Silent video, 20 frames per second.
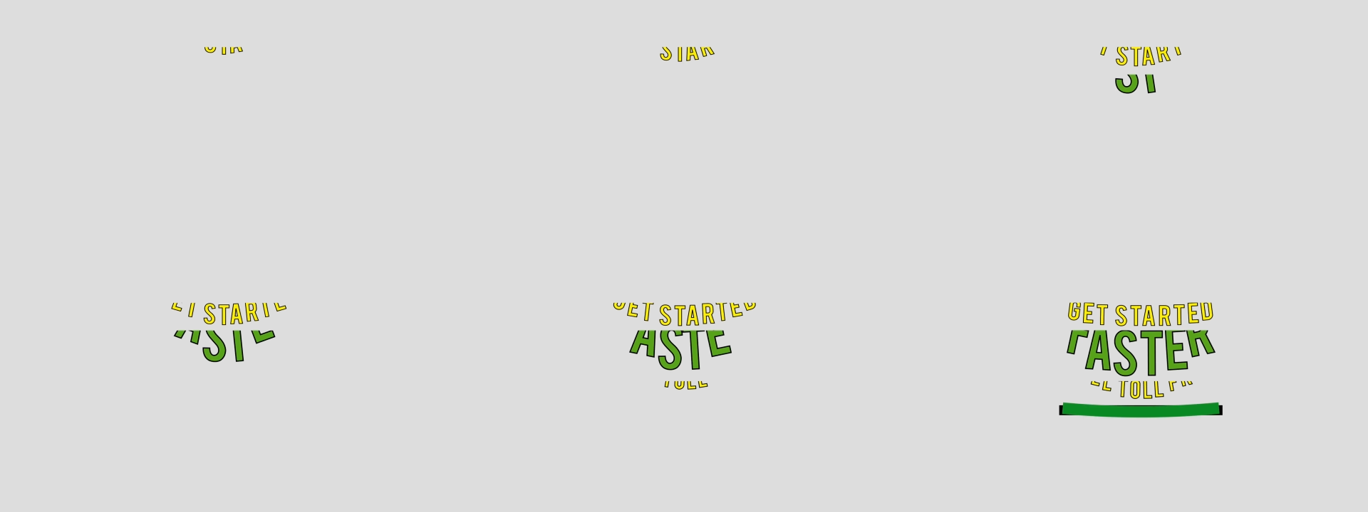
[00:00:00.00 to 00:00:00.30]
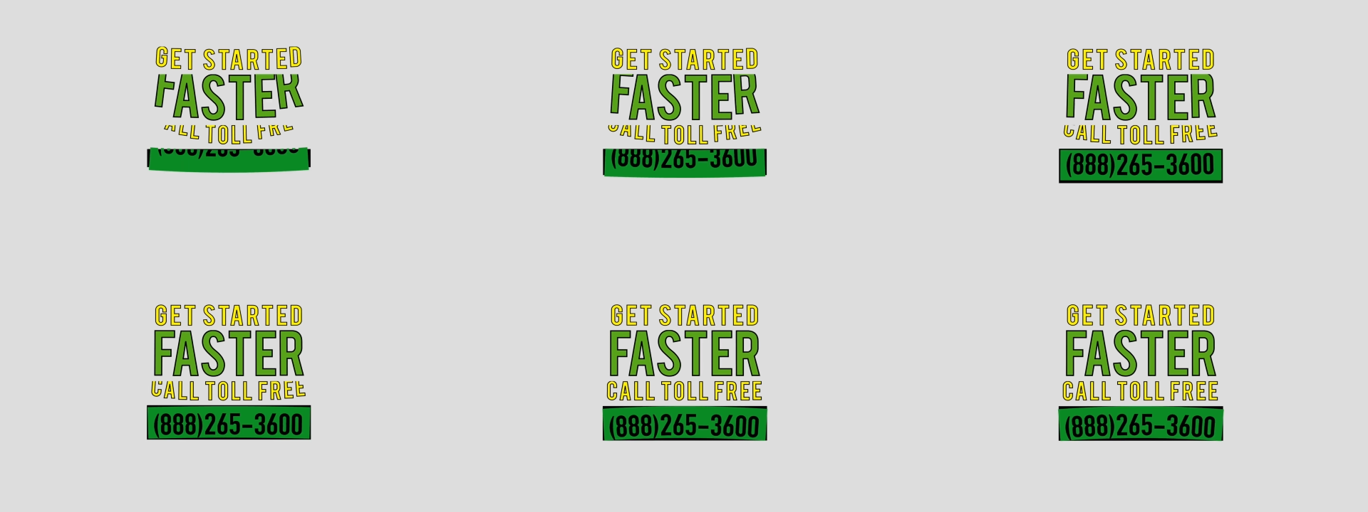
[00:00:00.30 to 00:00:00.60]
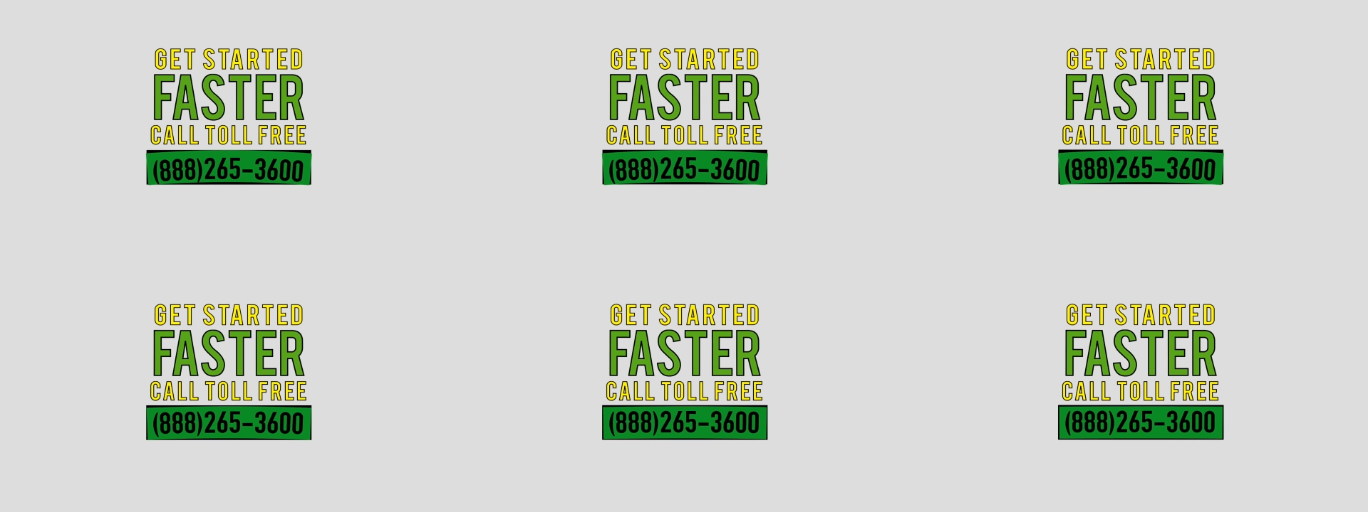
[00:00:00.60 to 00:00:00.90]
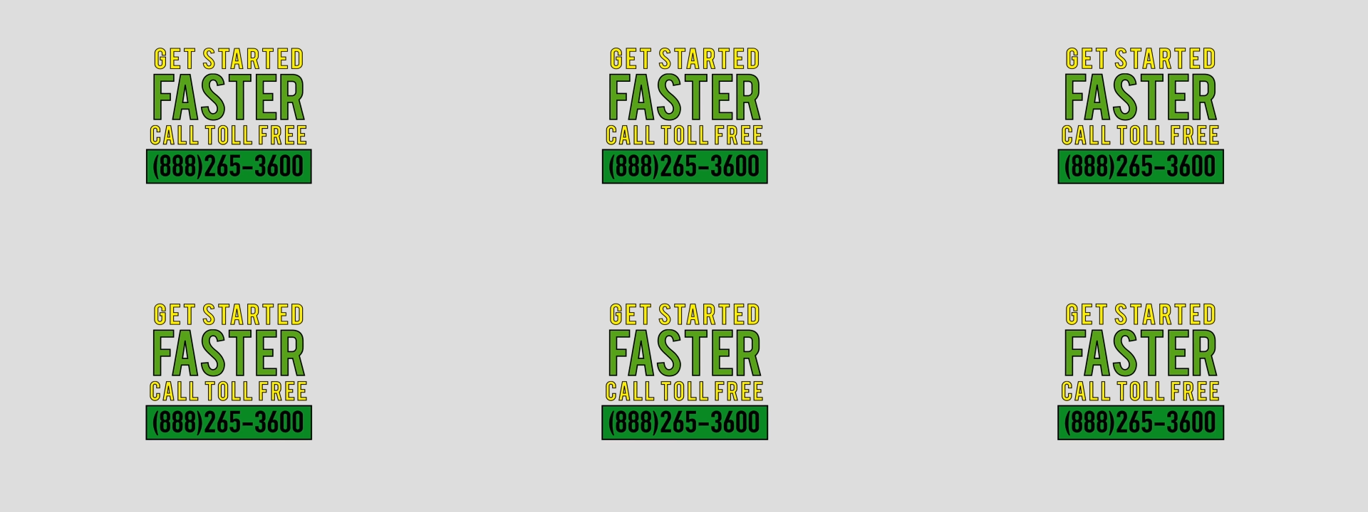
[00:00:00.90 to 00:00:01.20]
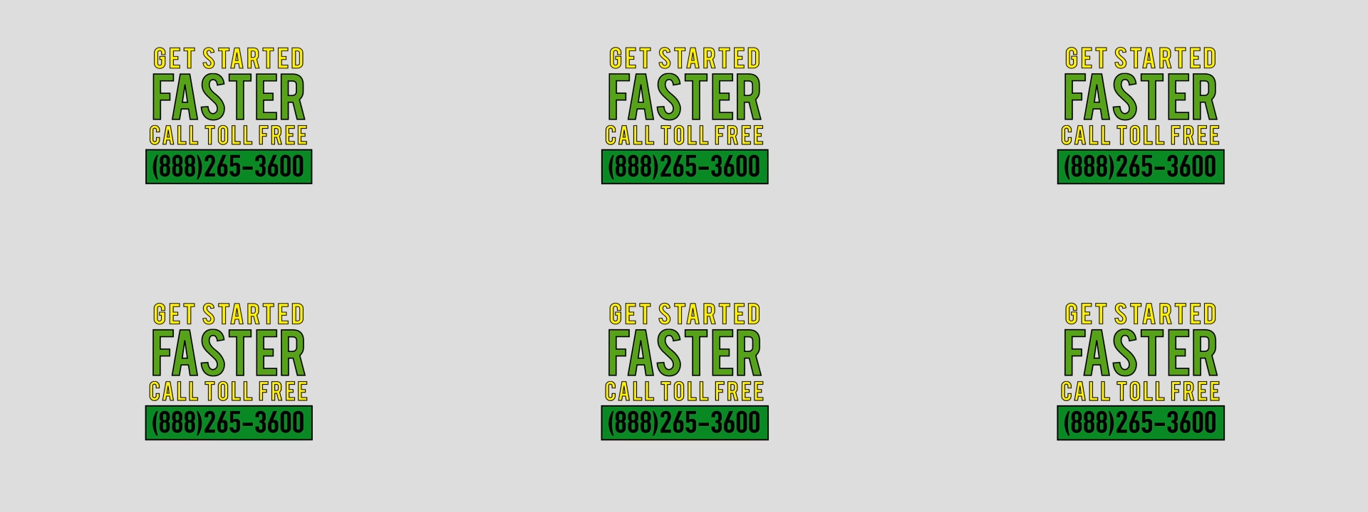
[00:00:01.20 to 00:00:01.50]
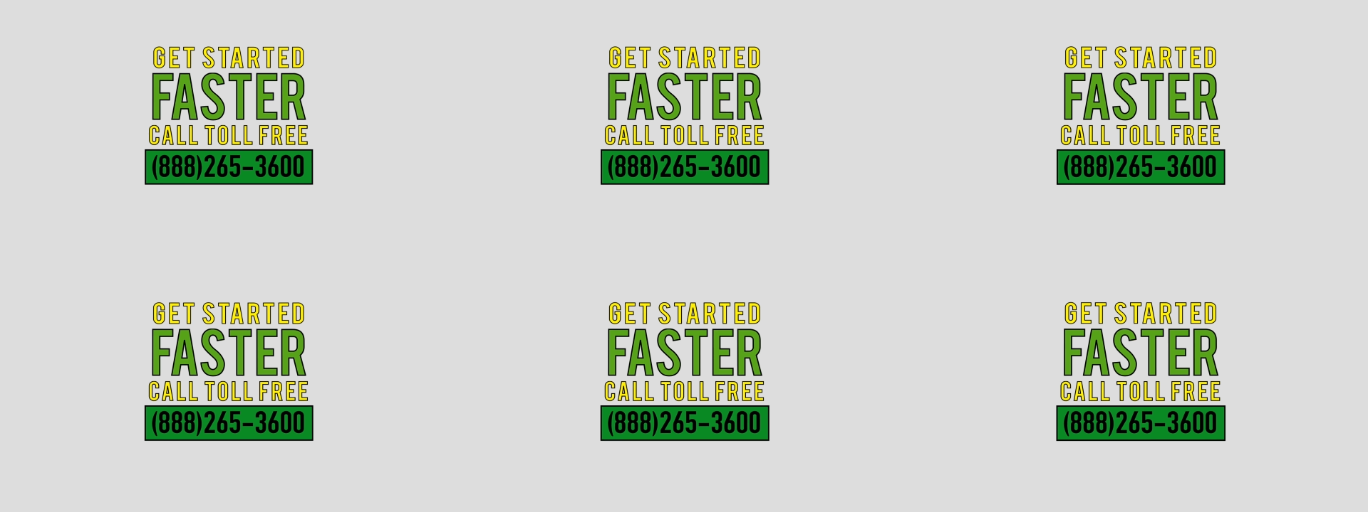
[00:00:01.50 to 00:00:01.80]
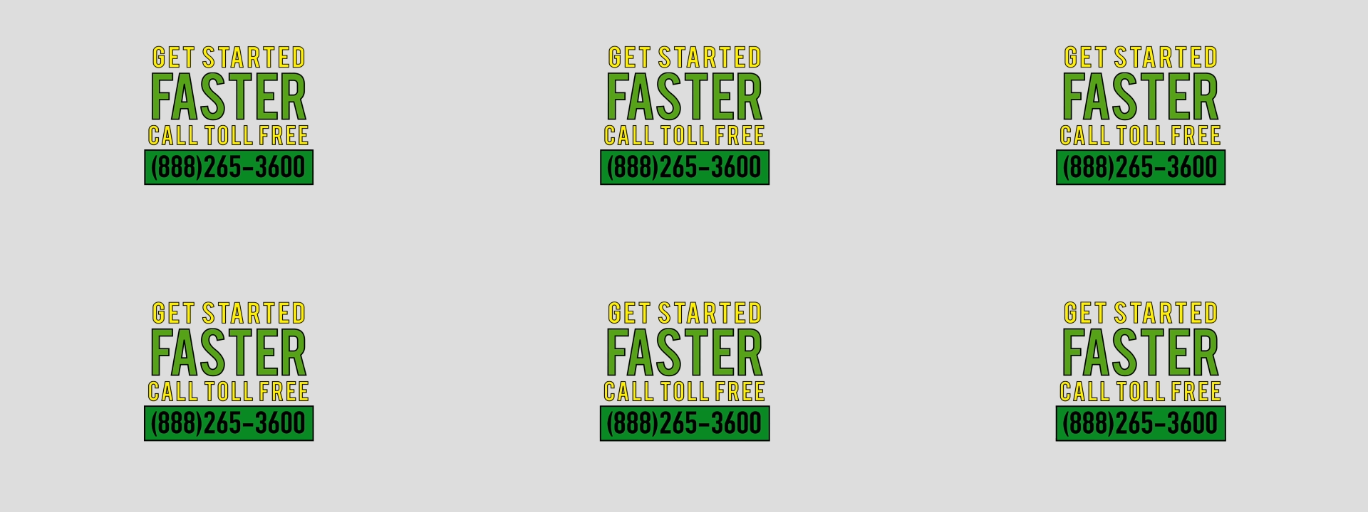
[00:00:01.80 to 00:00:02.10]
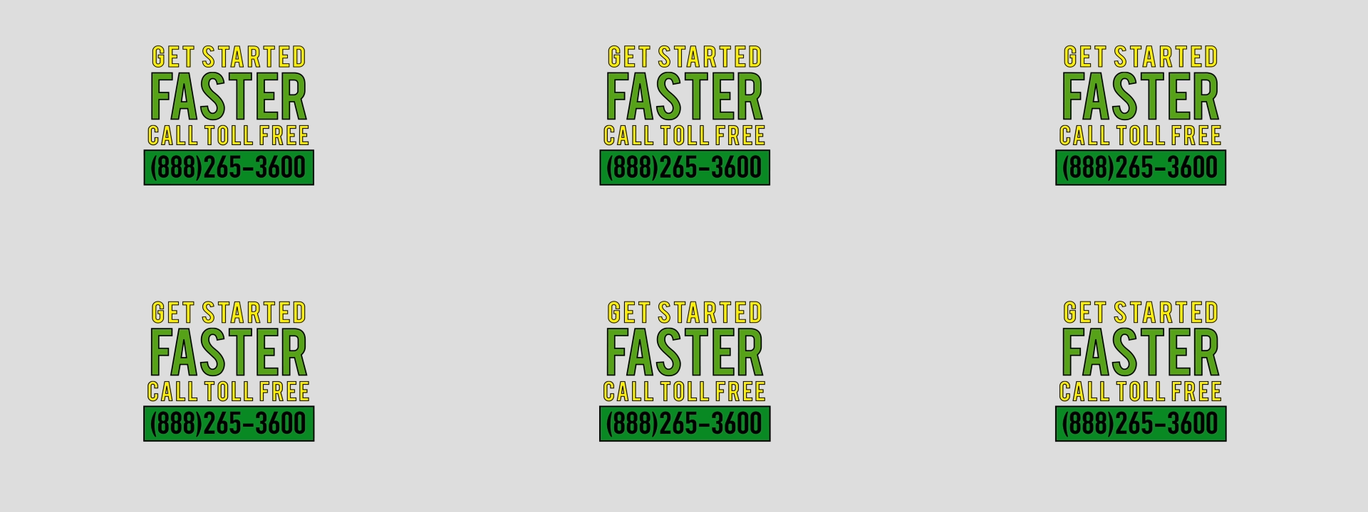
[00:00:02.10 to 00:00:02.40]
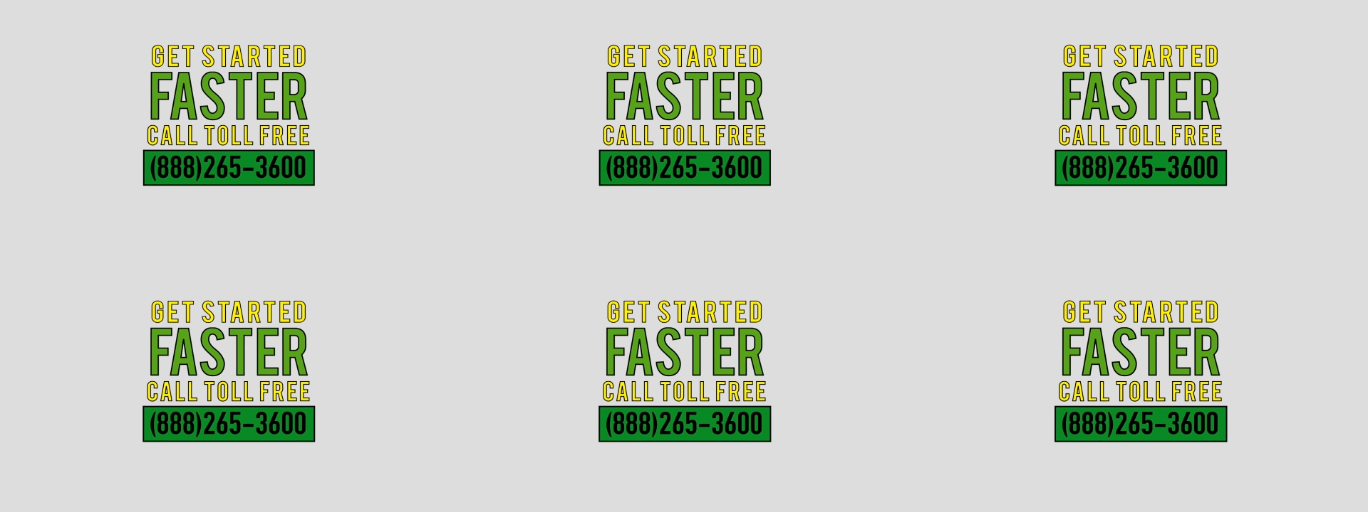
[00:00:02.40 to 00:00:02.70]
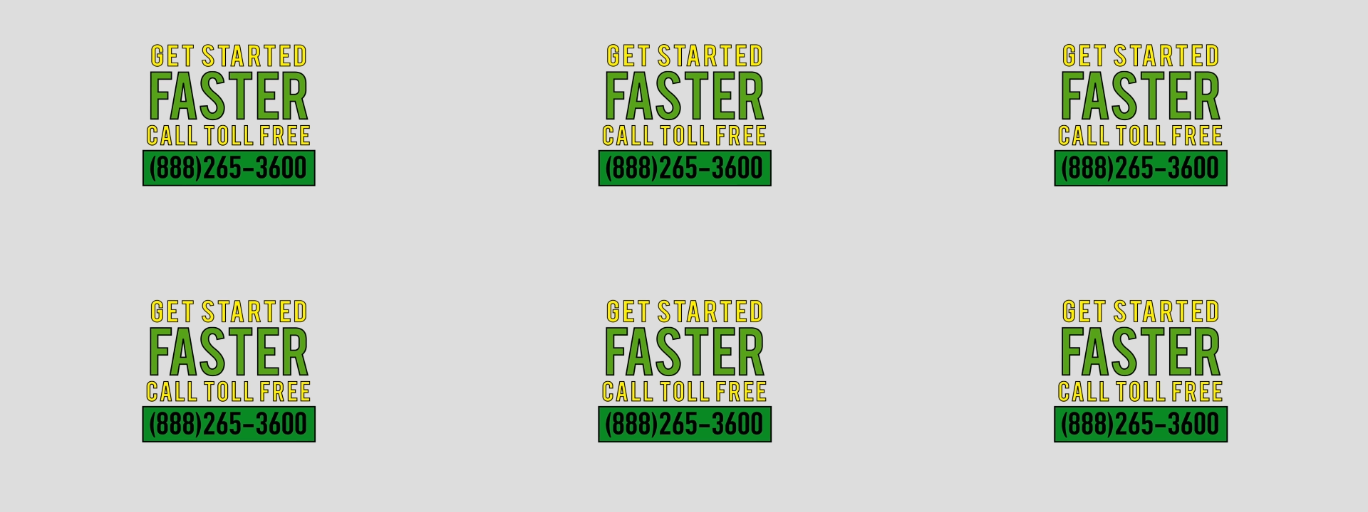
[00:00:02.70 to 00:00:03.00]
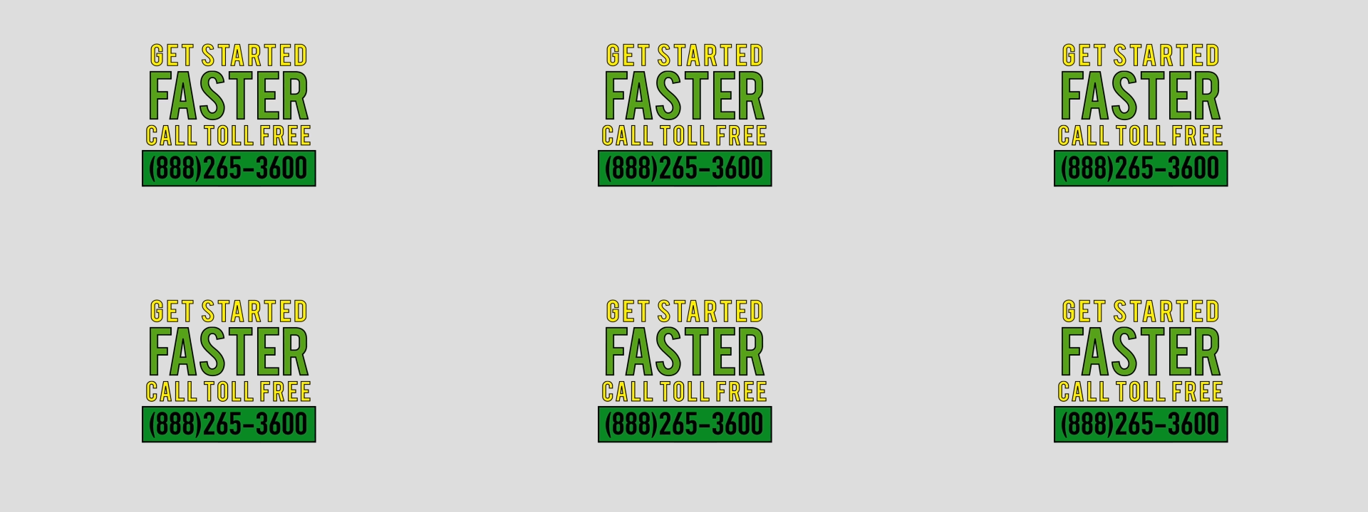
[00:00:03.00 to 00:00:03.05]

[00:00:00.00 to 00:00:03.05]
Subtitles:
[unreadable: no face in view]